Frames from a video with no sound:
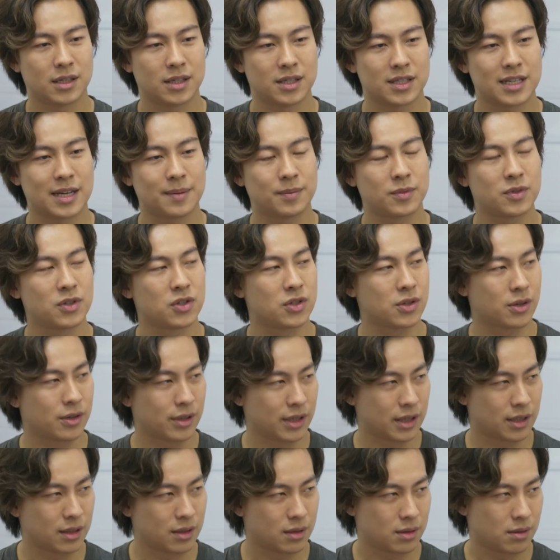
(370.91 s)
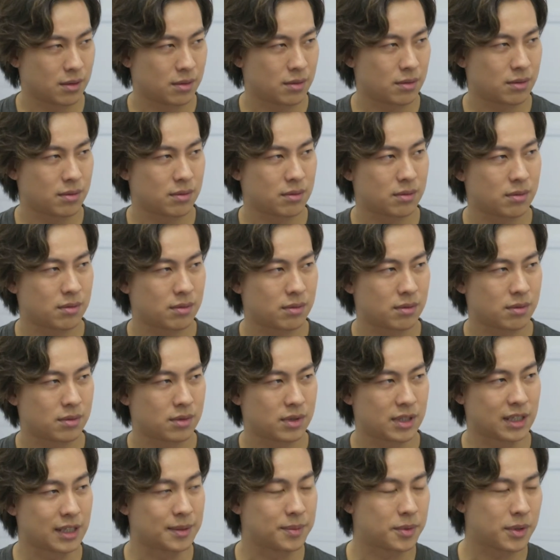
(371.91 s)
step to join
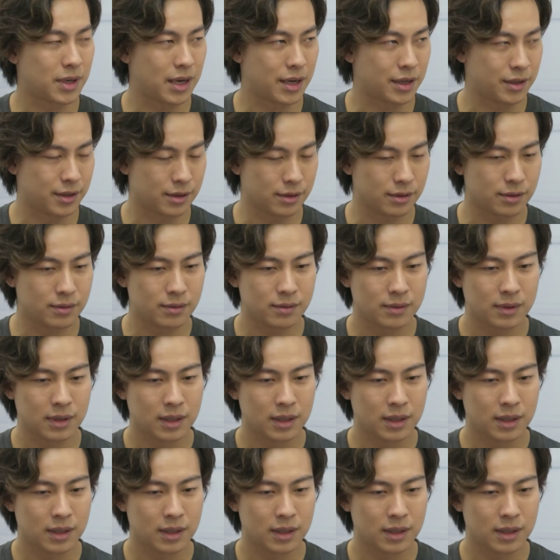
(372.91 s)
Singapore Idol,